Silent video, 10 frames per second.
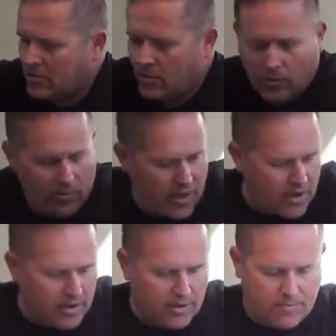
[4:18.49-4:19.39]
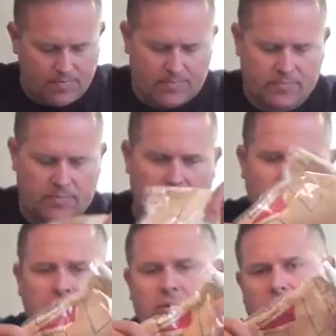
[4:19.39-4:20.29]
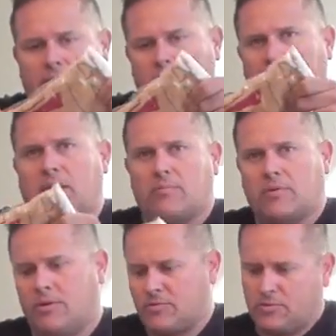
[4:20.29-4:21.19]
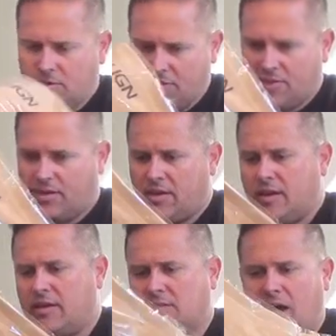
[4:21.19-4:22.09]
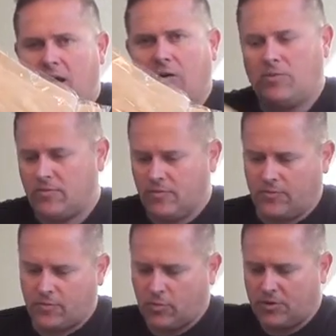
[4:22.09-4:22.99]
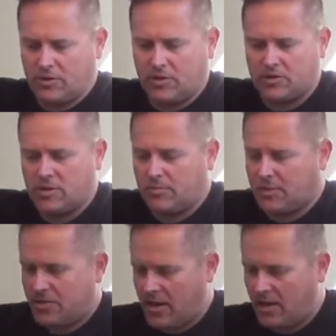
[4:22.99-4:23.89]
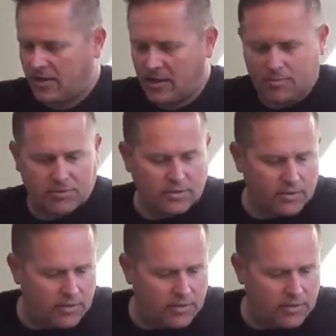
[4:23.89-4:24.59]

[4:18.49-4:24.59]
Hold that up. I think it comes with the towel for when you're assembling your helicopter.